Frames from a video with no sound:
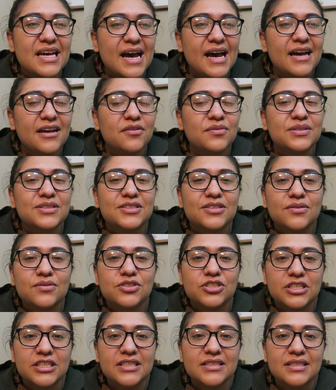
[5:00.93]
died was so
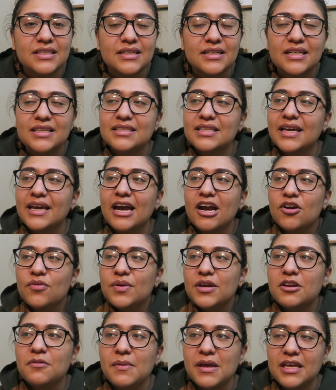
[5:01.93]
cheesy. It's like, how are
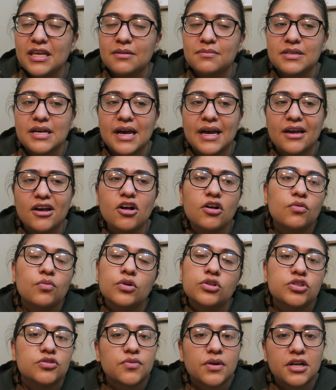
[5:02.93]
we gonna make him die? Oh,
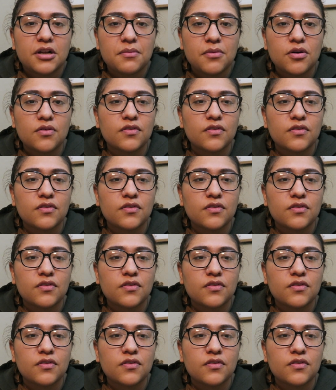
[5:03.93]
we'll just run him